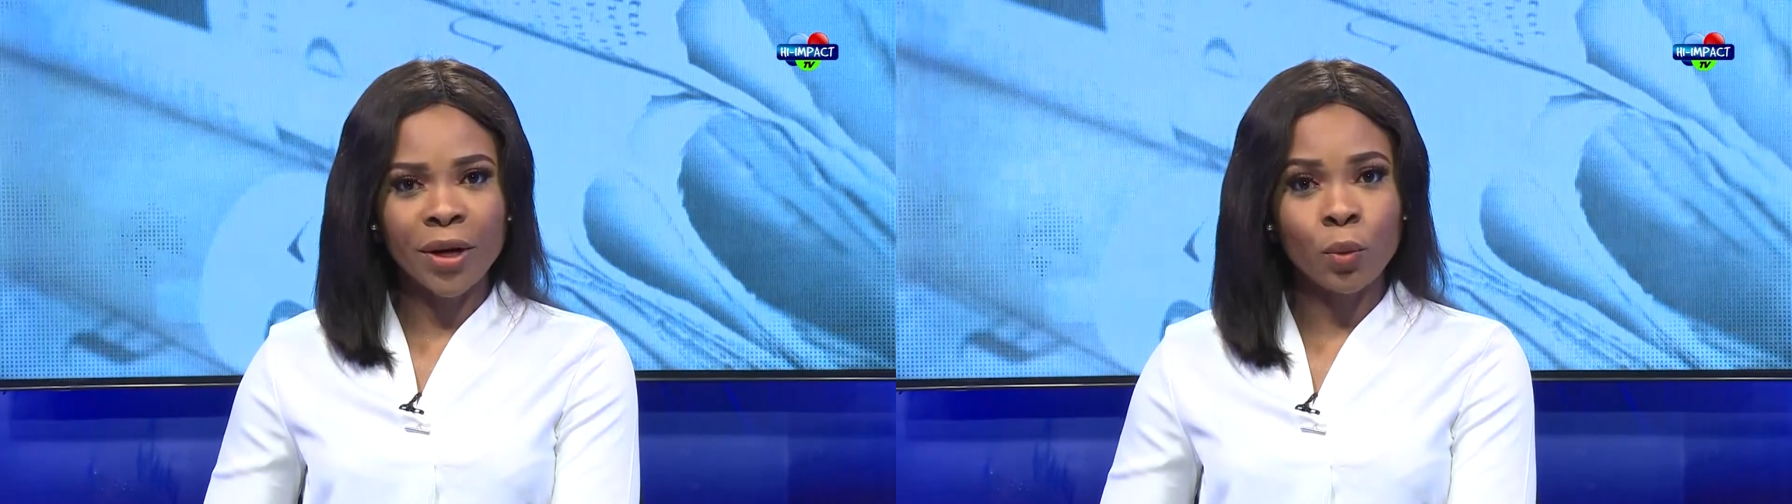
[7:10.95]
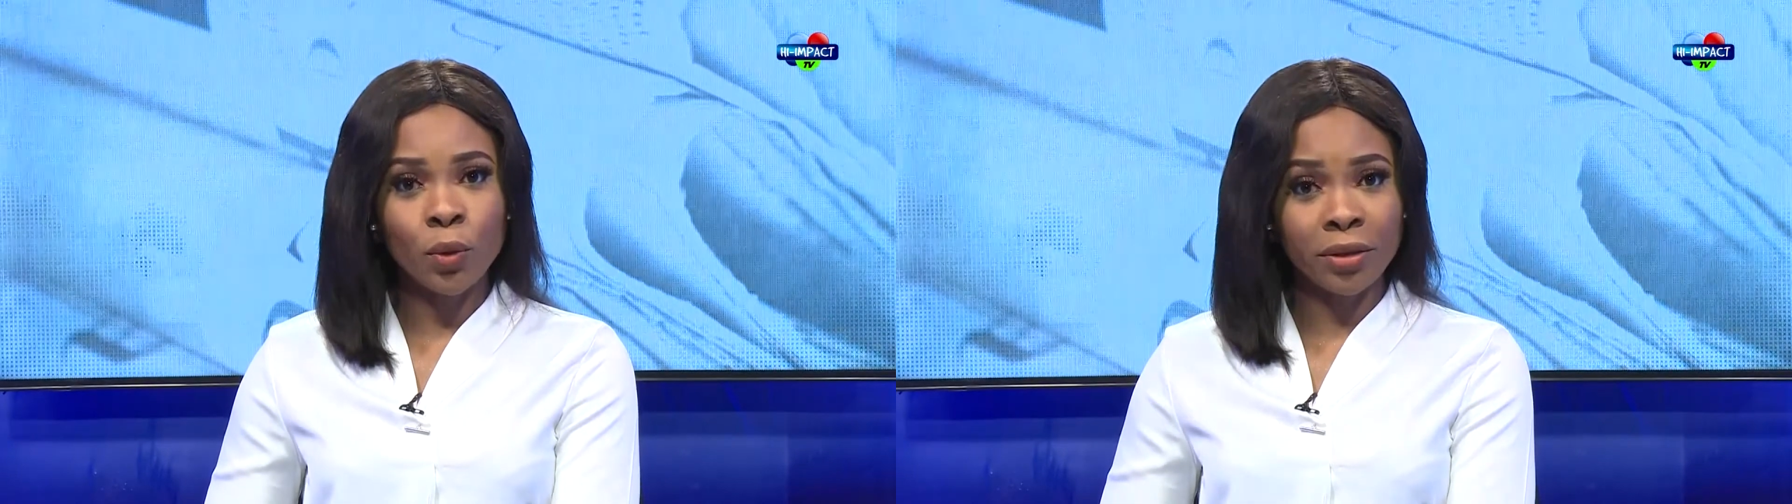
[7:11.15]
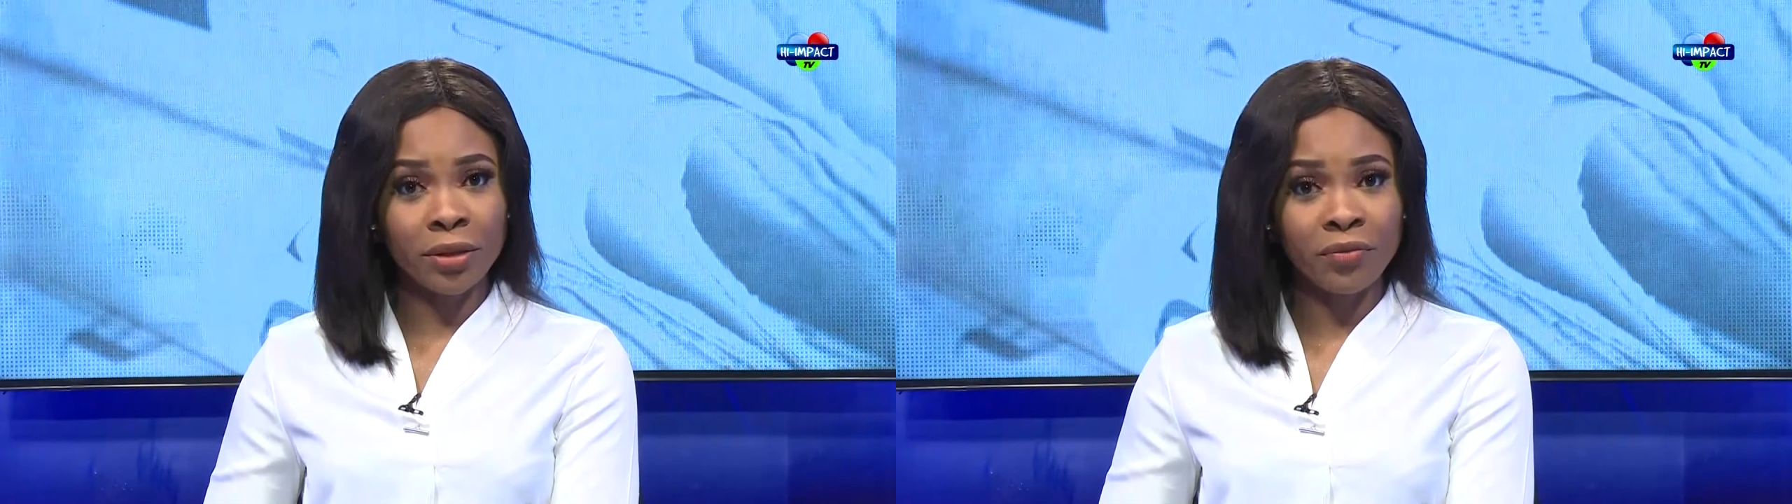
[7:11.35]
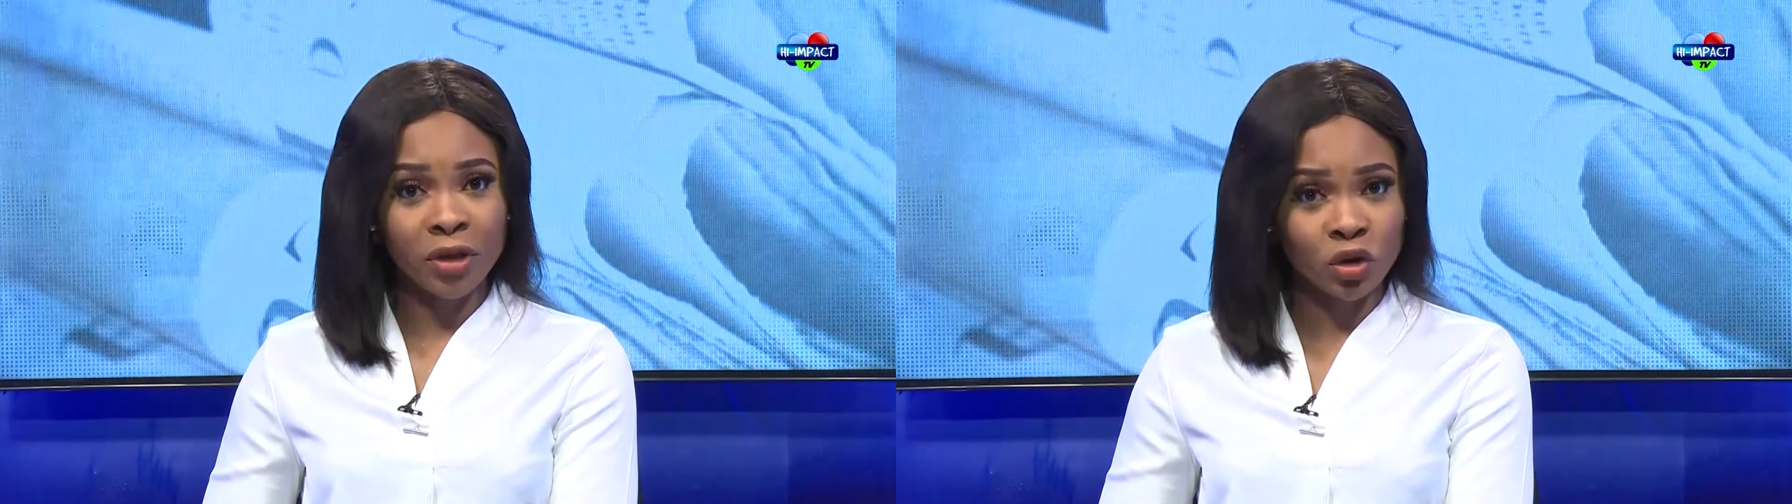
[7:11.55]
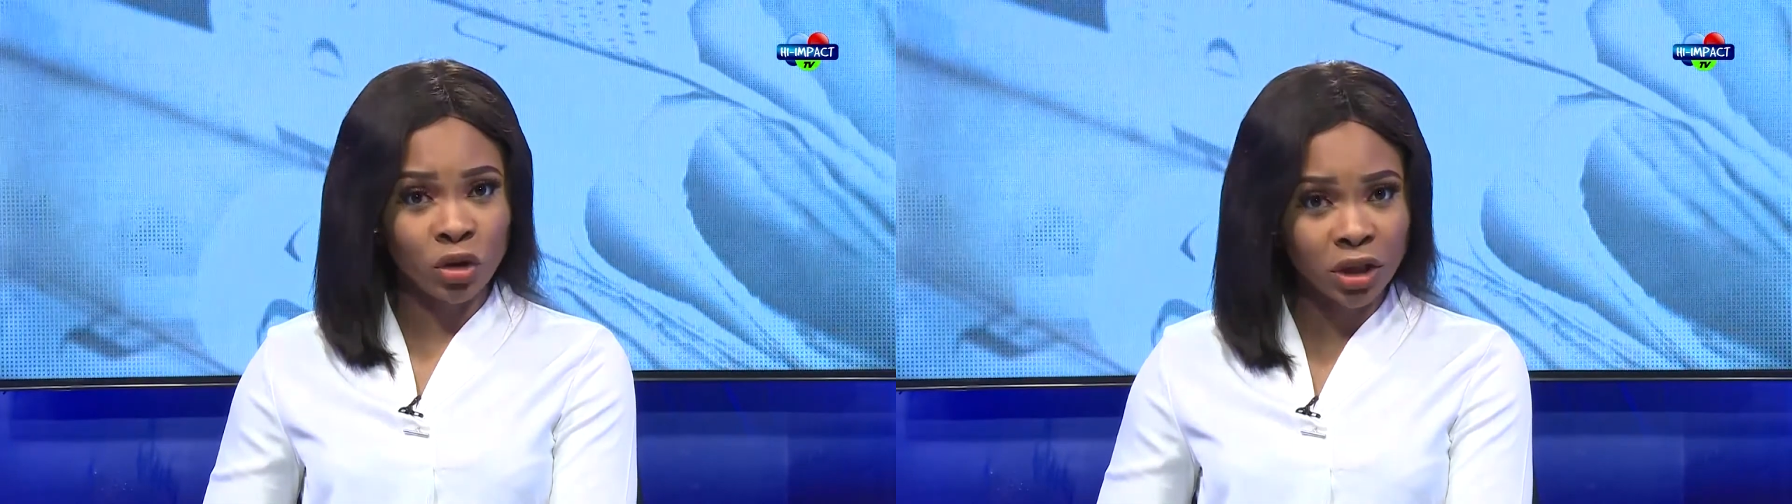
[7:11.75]
with the
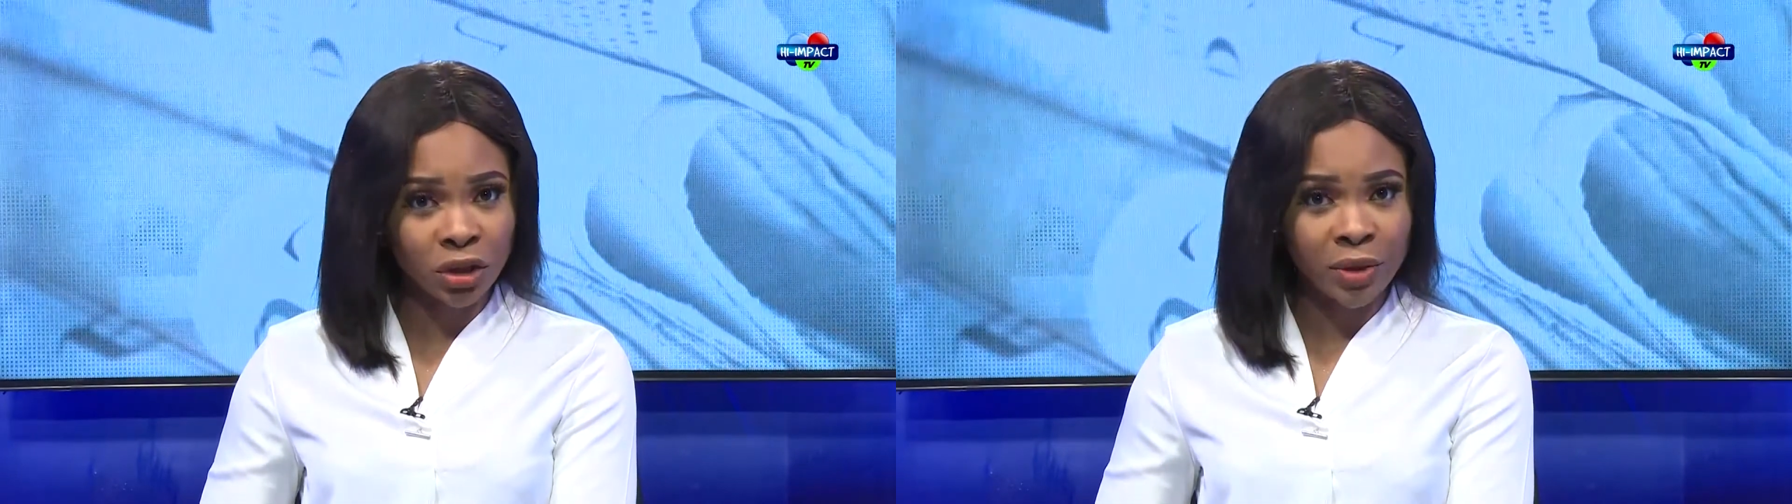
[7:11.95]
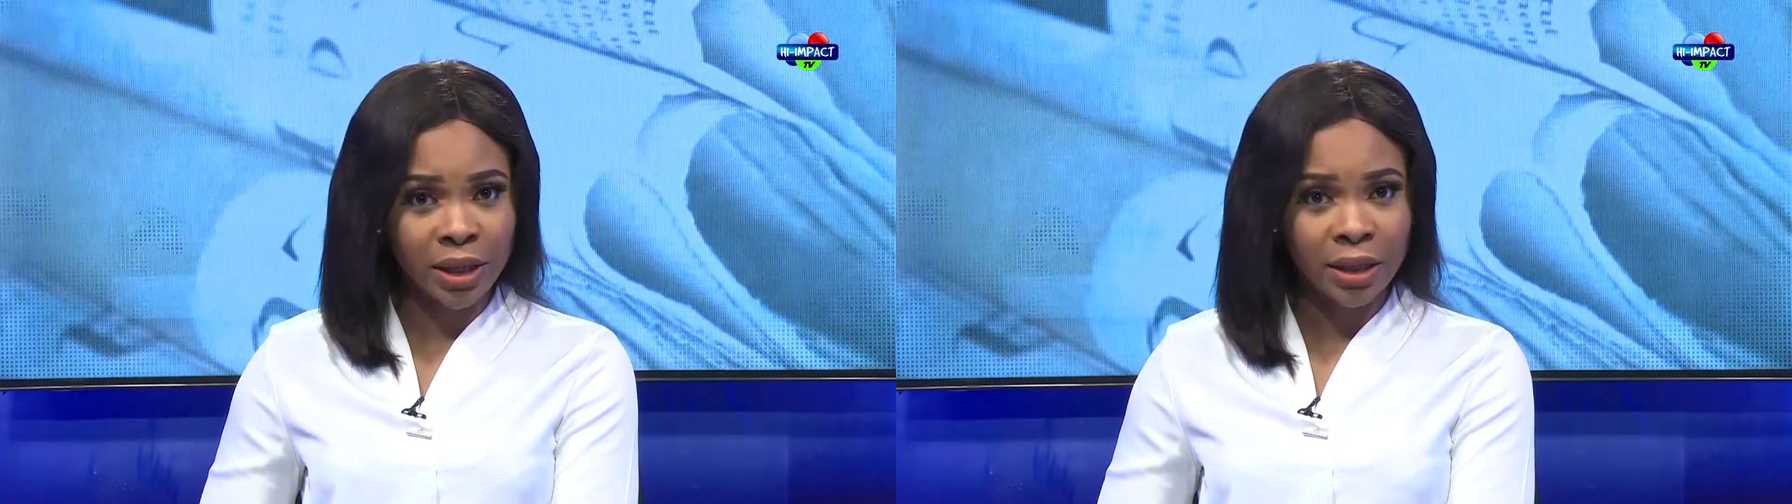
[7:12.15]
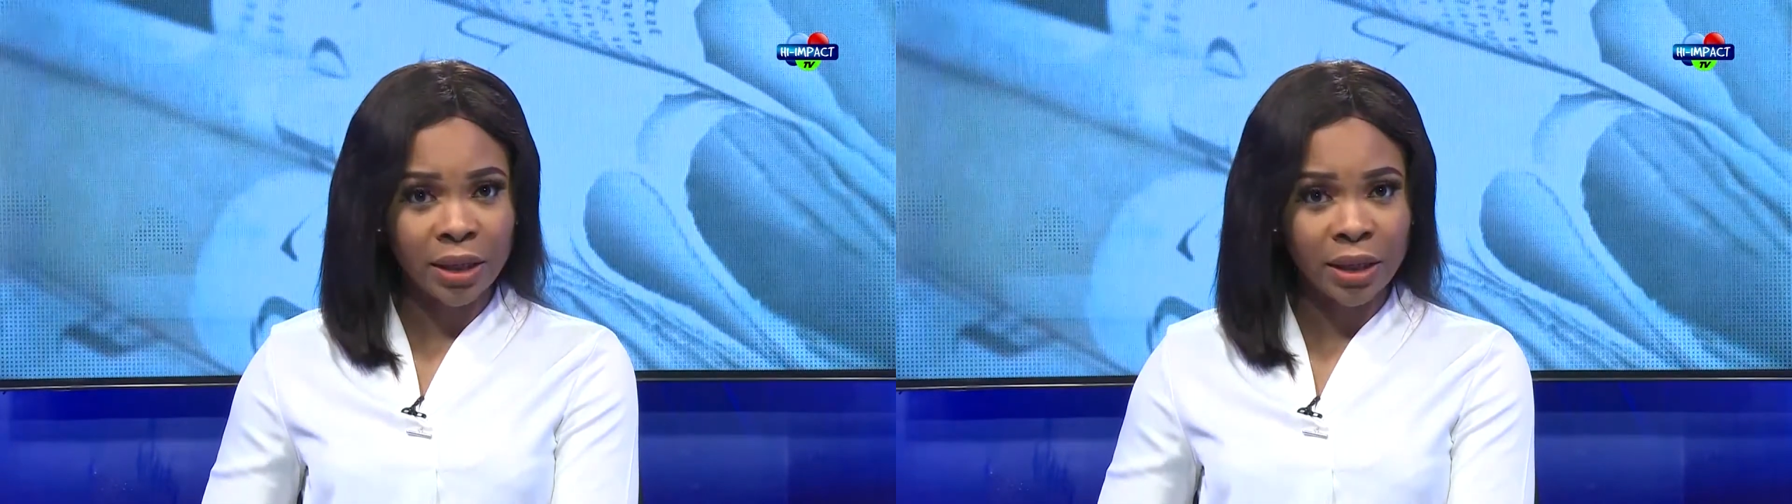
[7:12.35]
restructuring.